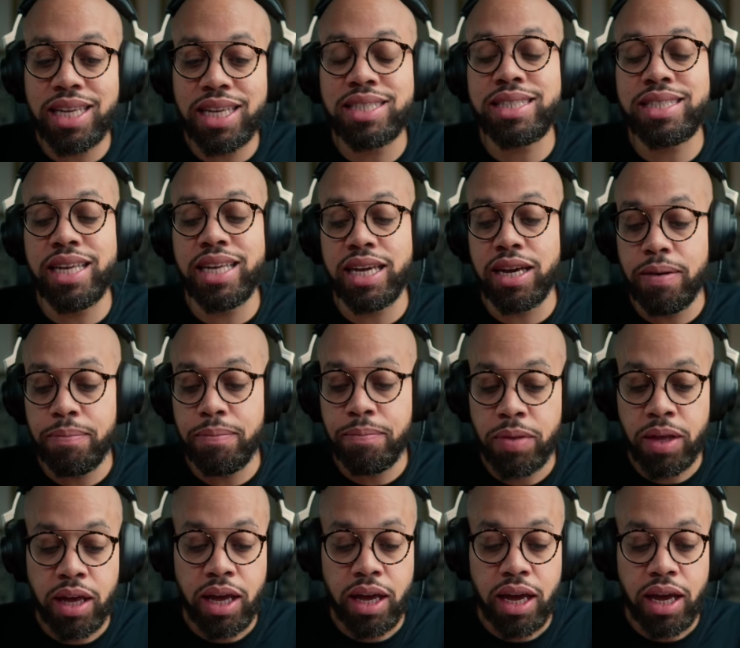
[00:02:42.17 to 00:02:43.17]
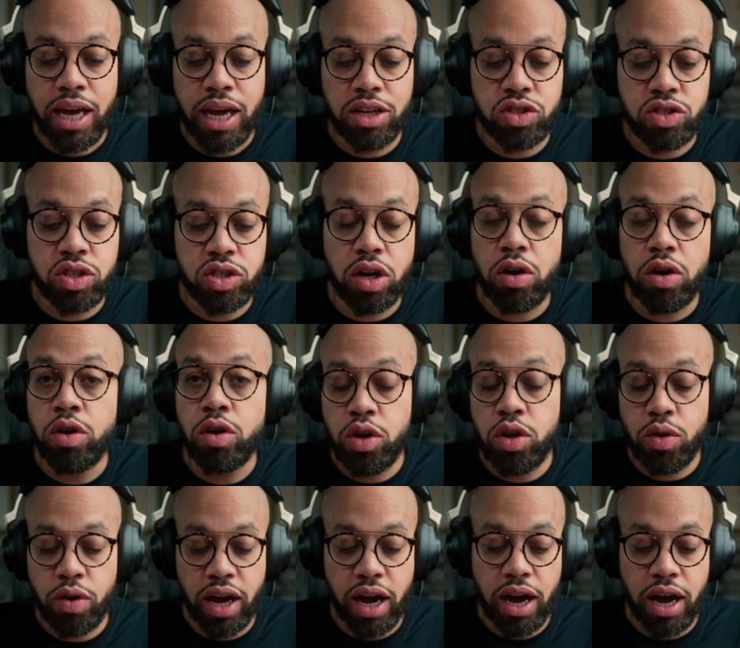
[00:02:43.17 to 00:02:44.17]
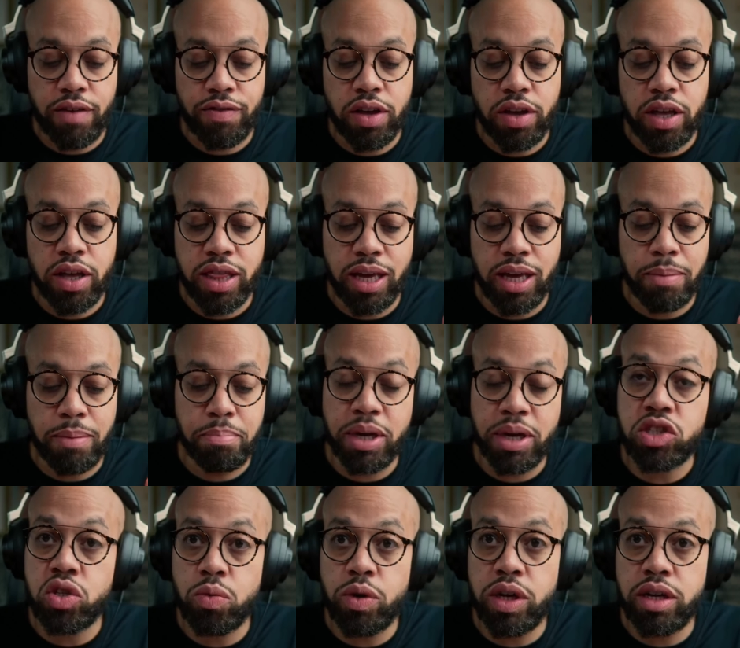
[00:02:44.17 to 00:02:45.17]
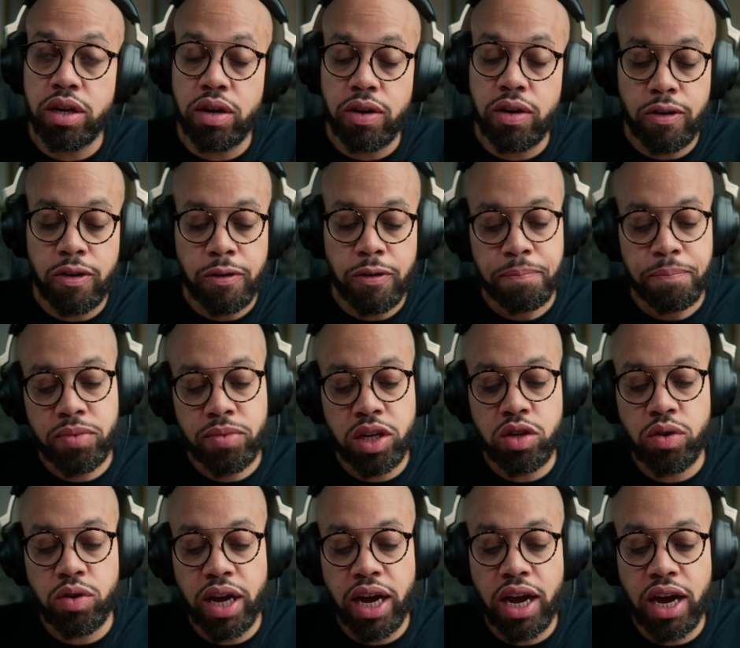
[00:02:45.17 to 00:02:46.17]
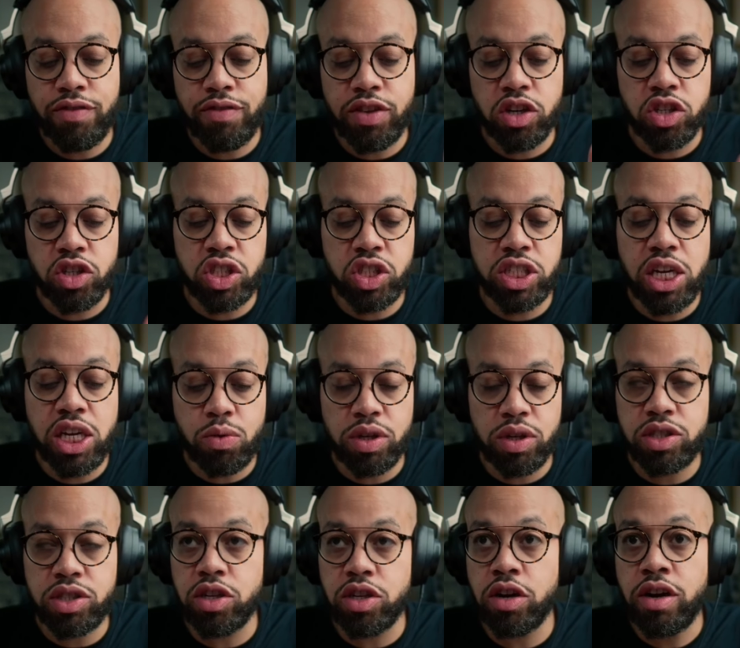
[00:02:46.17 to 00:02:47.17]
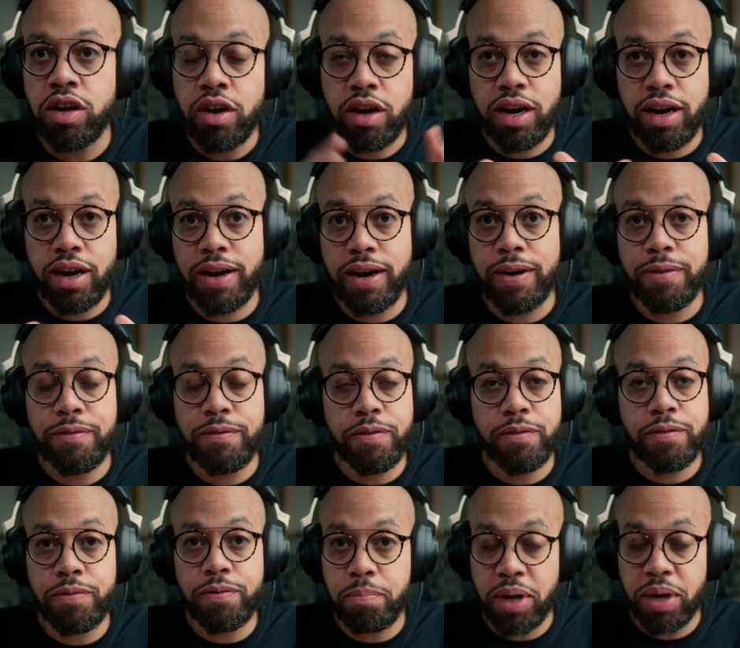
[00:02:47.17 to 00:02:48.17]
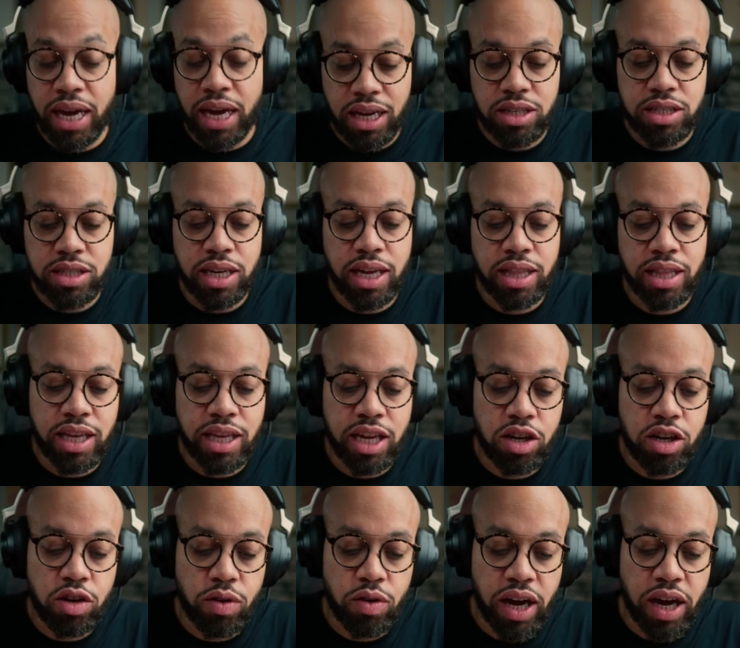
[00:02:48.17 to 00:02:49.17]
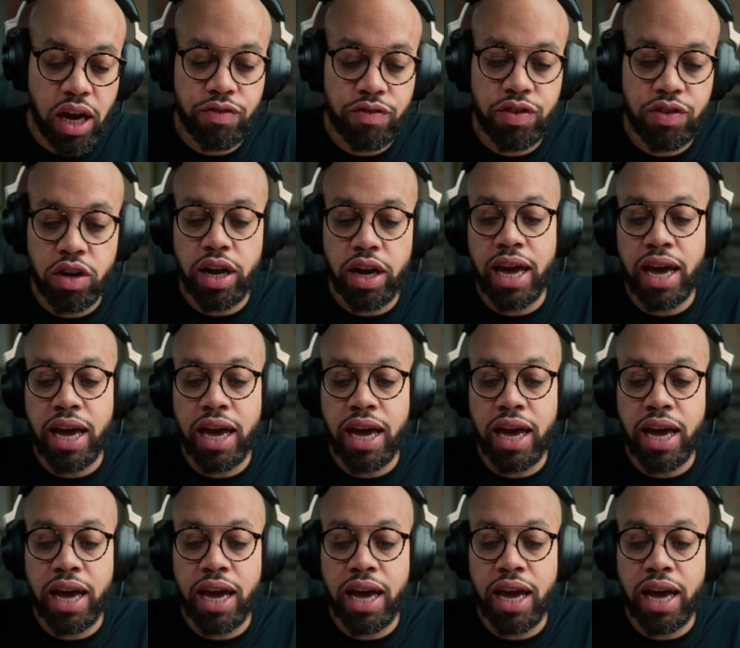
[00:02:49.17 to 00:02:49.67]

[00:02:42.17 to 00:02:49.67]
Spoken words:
this thing up. And so you have the mixer window, then you have your sequencer page, and then you have your